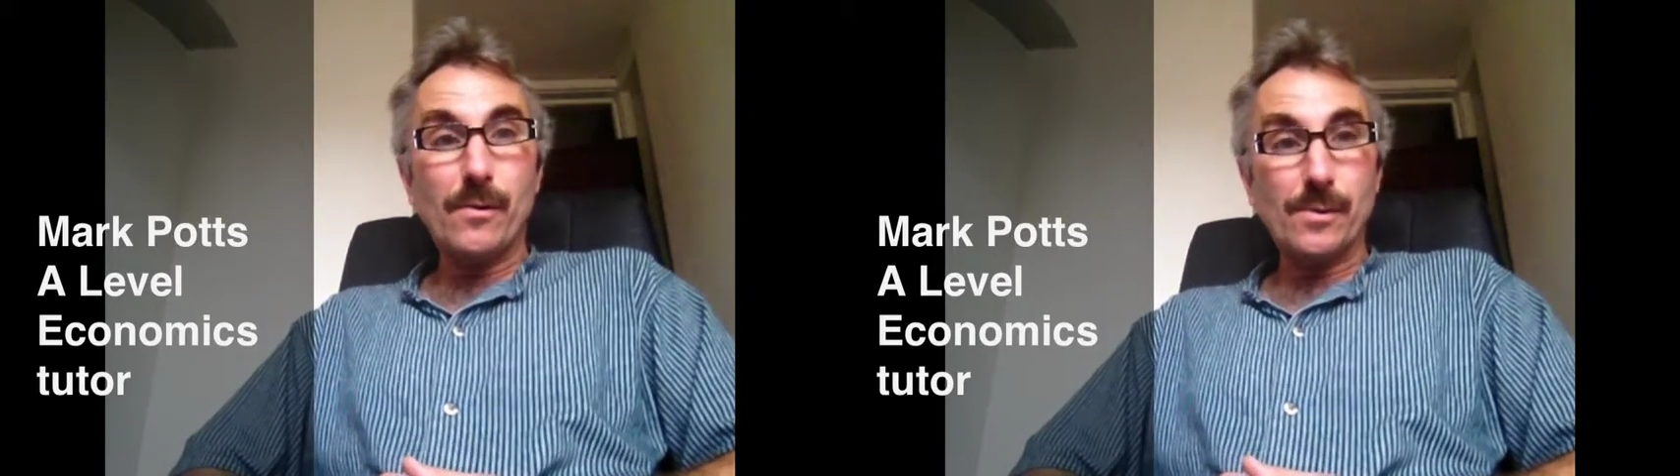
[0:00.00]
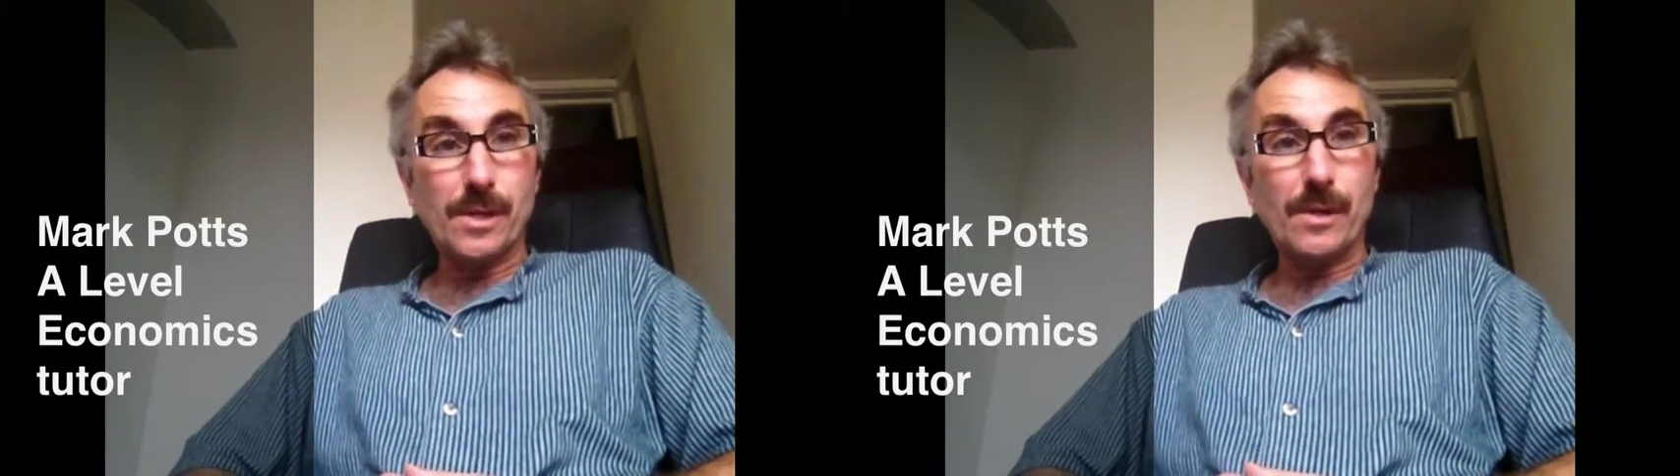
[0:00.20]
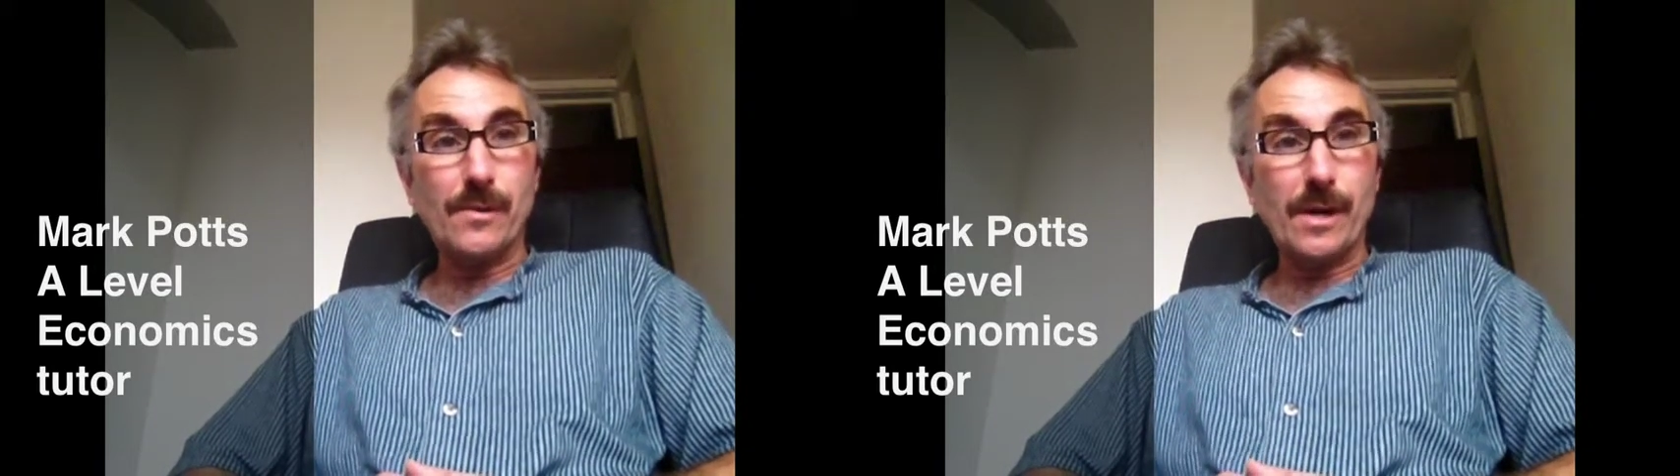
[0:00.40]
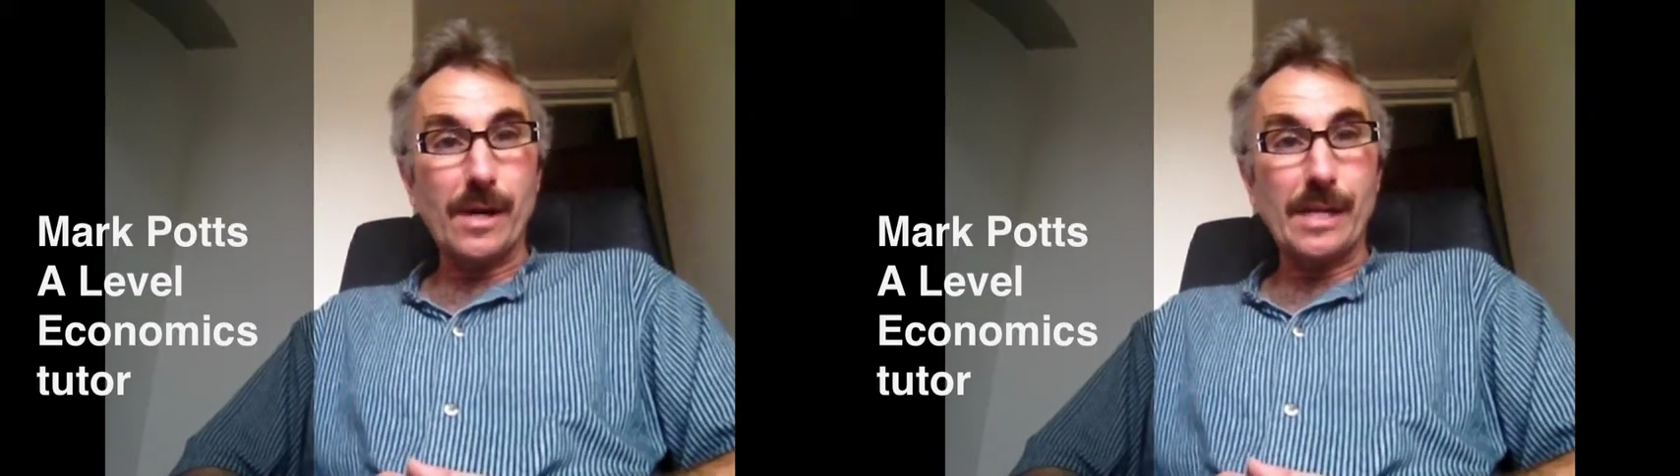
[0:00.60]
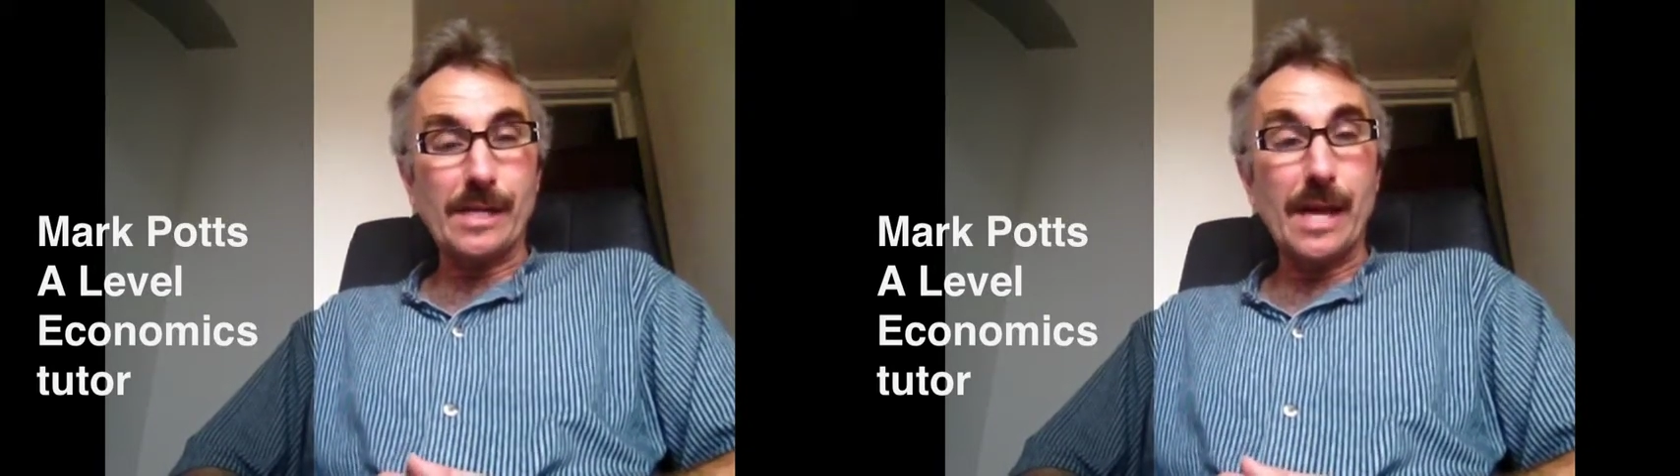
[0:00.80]
also
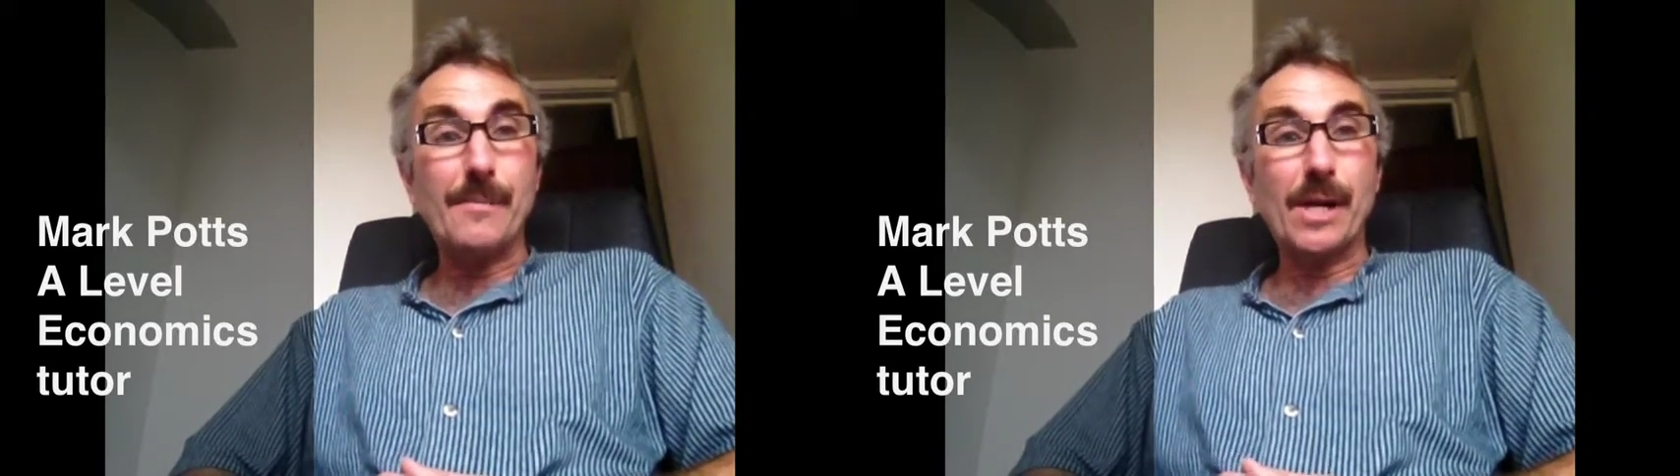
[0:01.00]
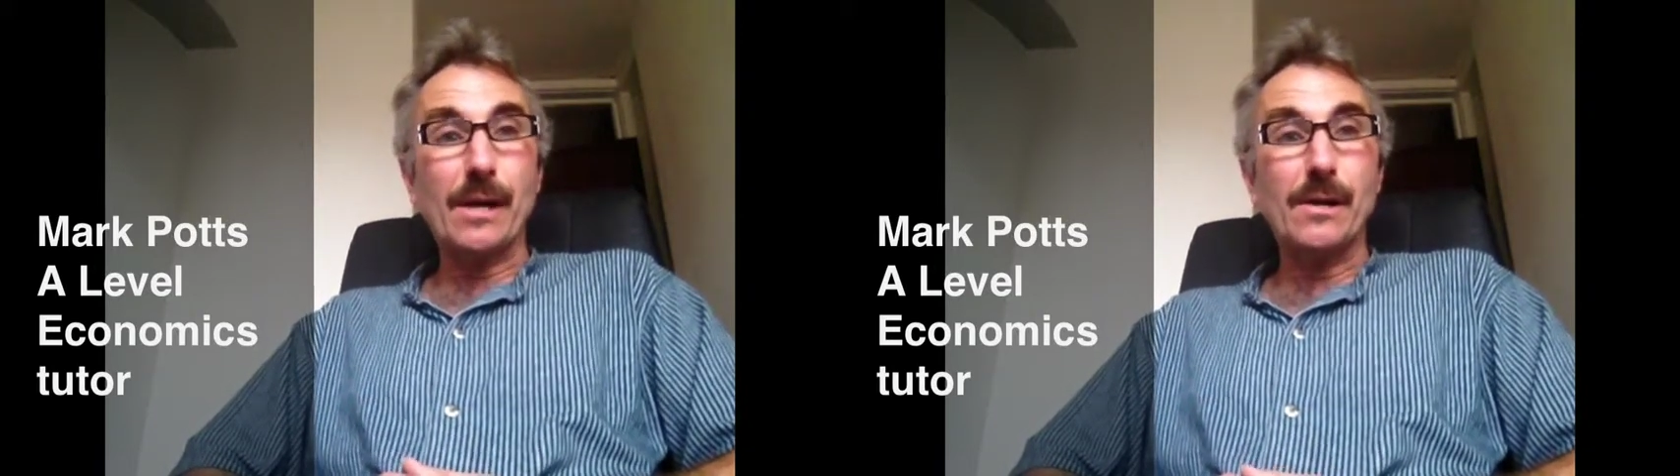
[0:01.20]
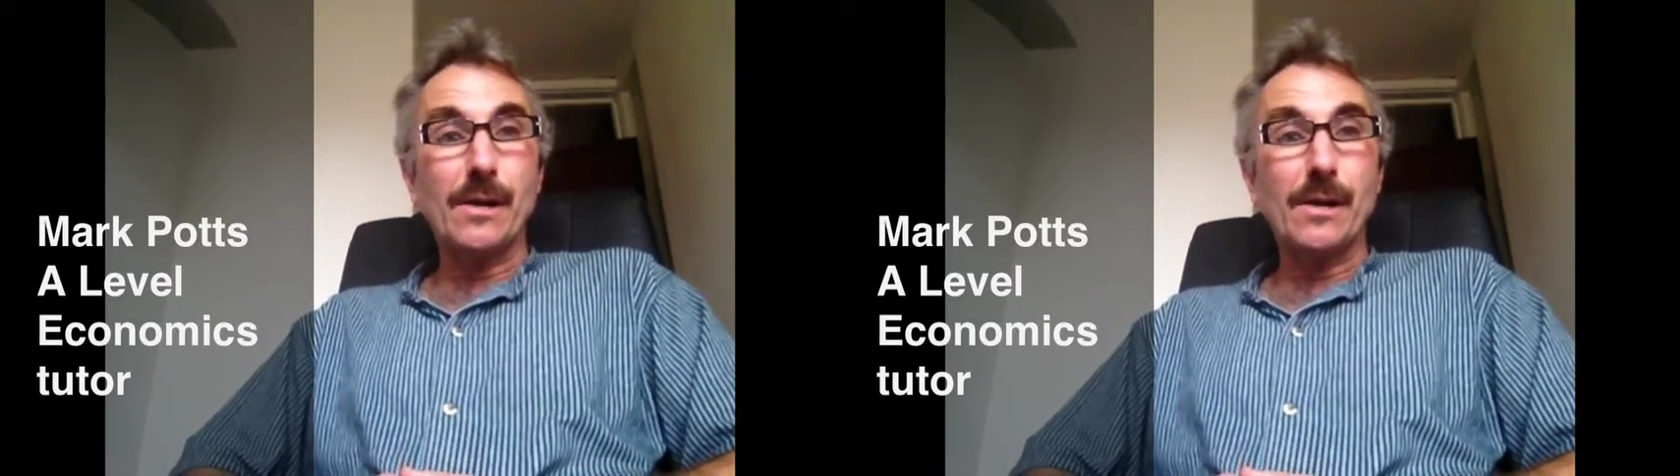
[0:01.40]
an examiner.